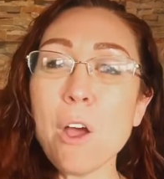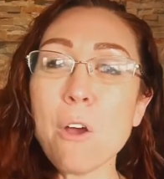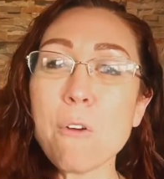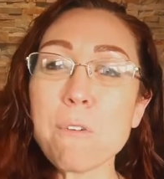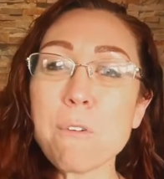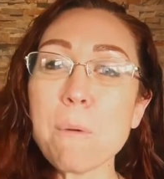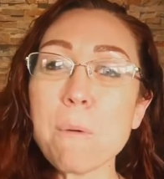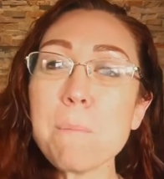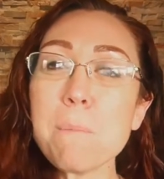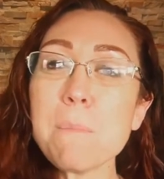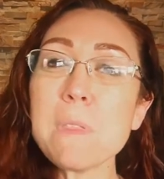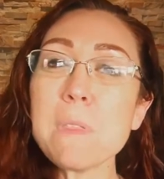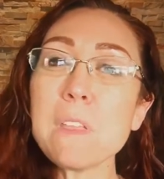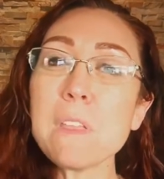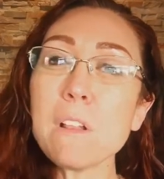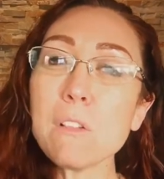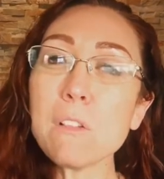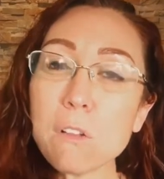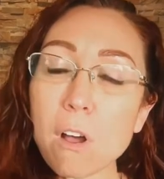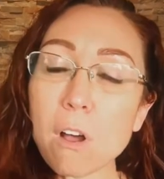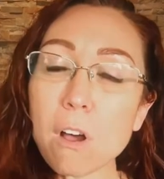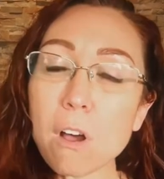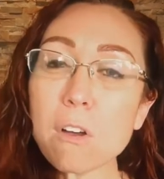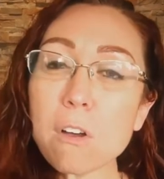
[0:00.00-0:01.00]
from the
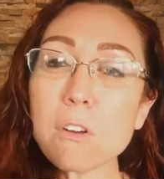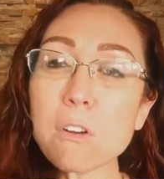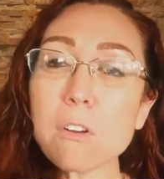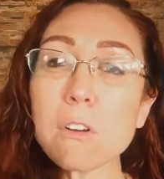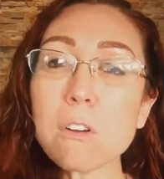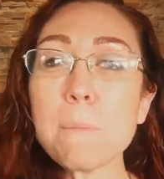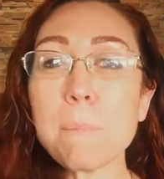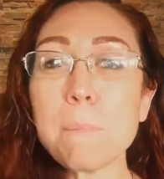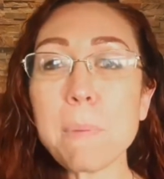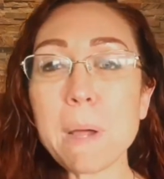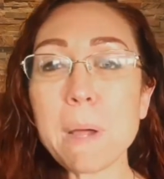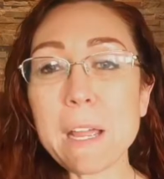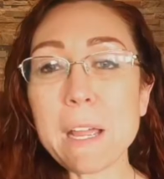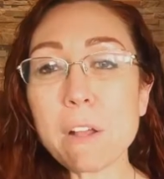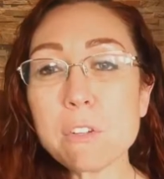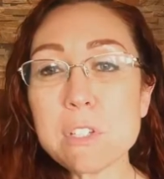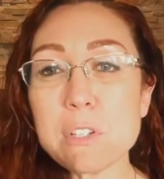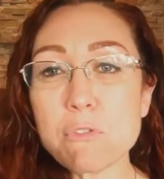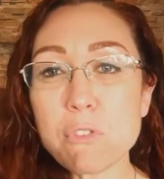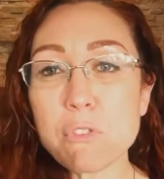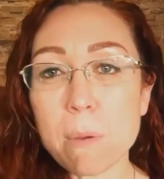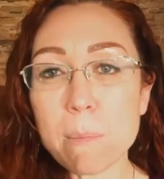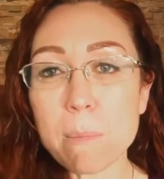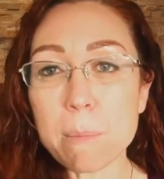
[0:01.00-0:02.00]
longer Biology
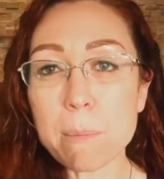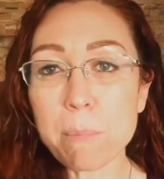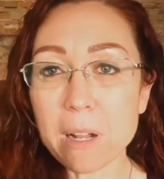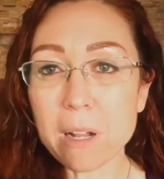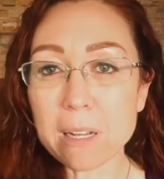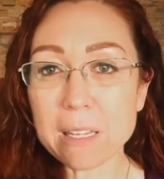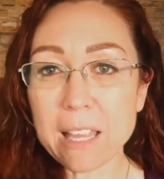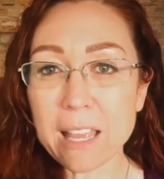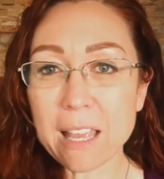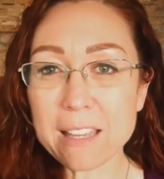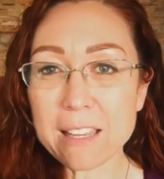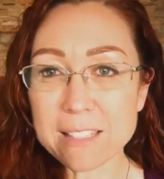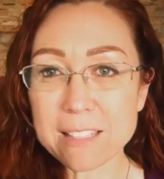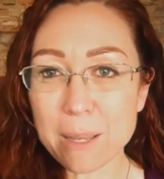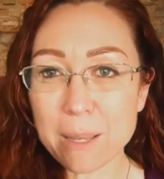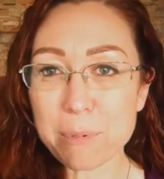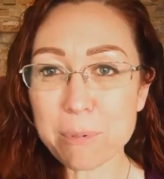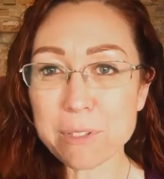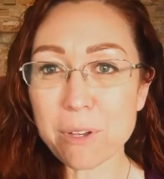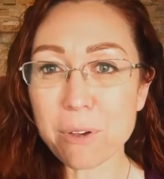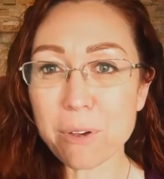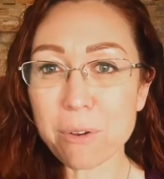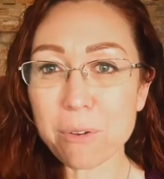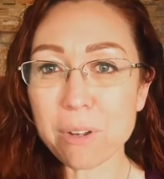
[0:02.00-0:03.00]
of Trauma podcast
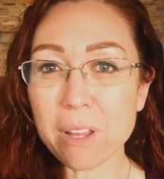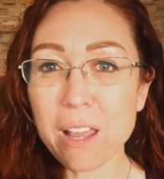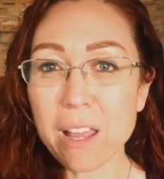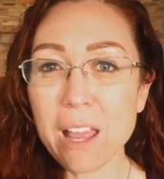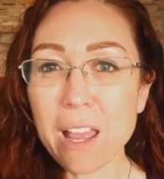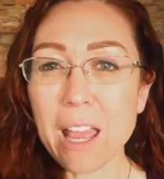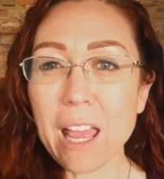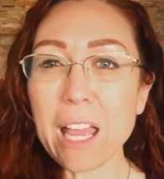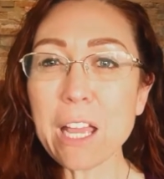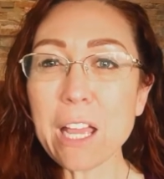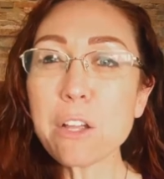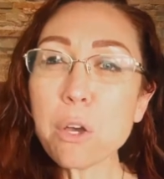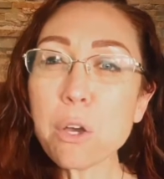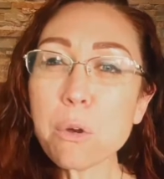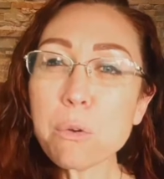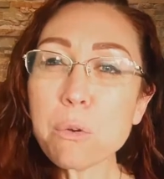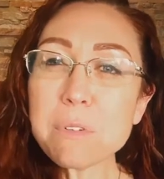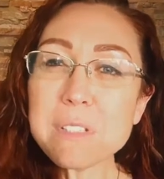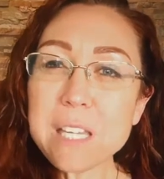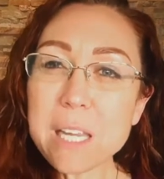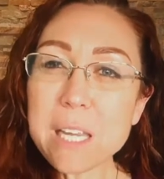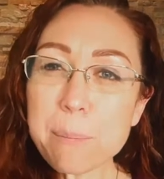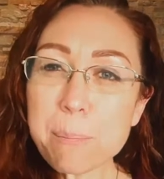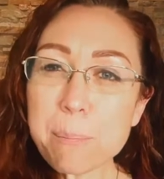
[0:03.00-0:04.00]
episode and go
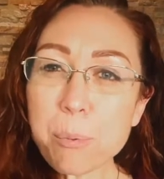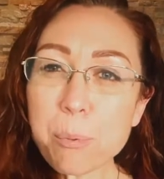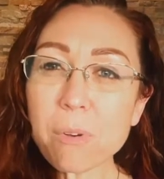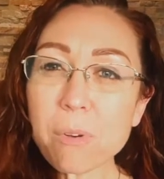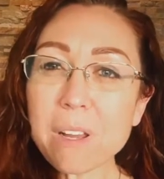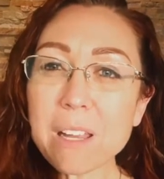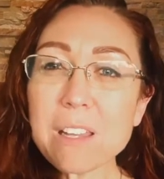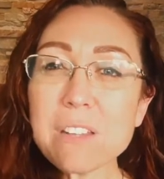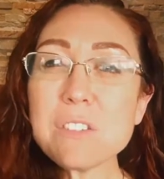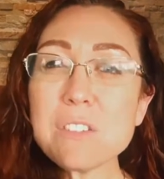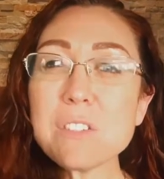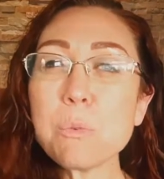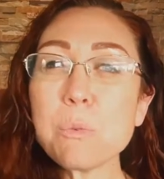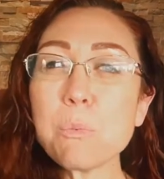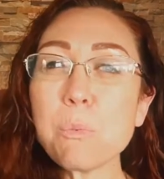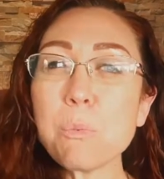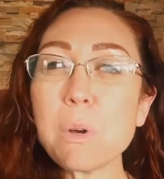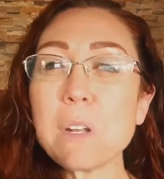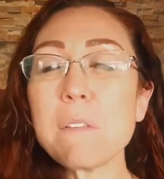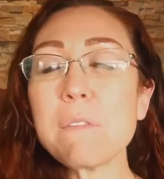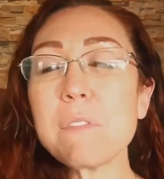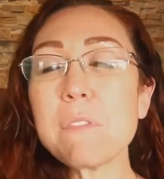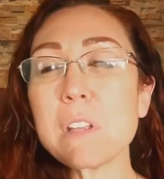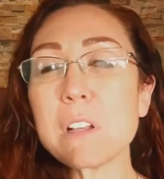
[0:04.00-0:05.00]
deeper into
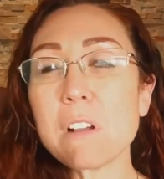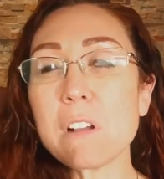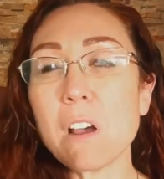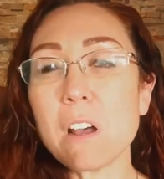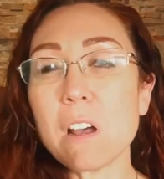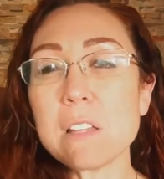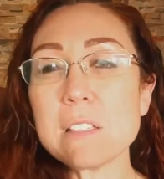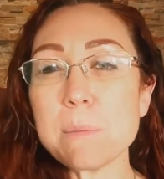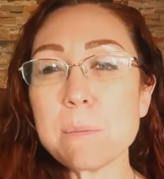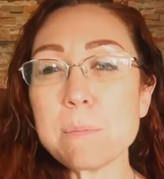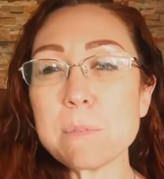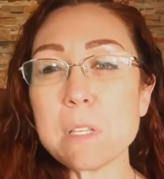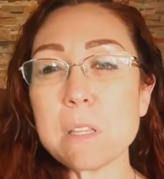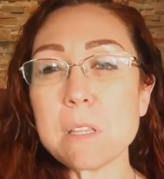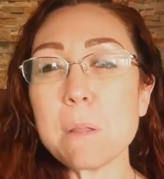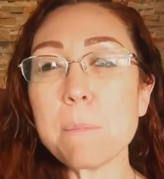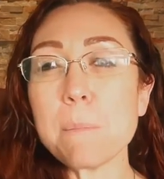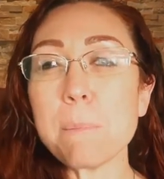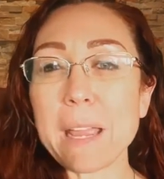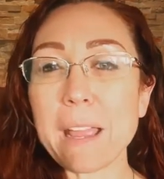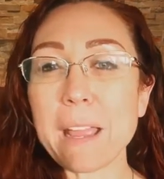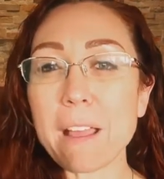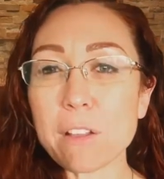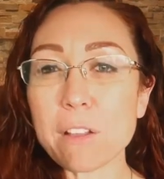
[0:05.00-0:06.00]
one of the concepts in the
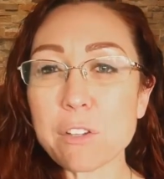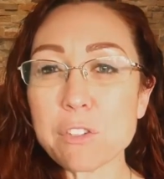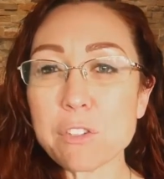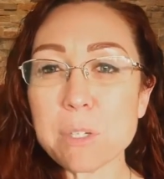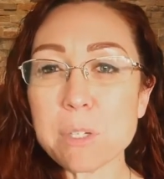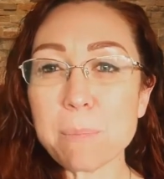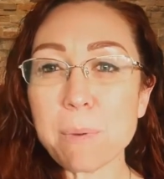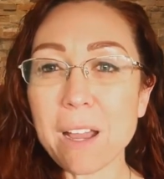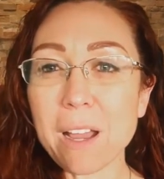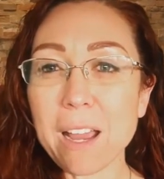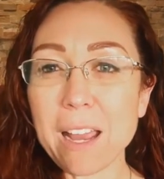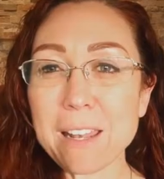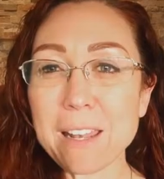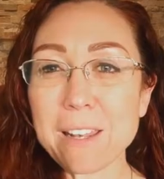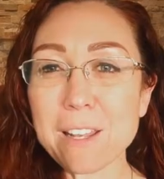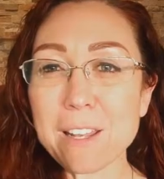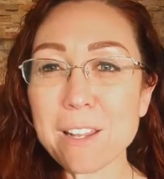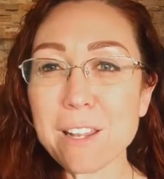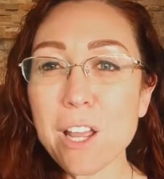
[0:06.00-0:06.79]
biology behind it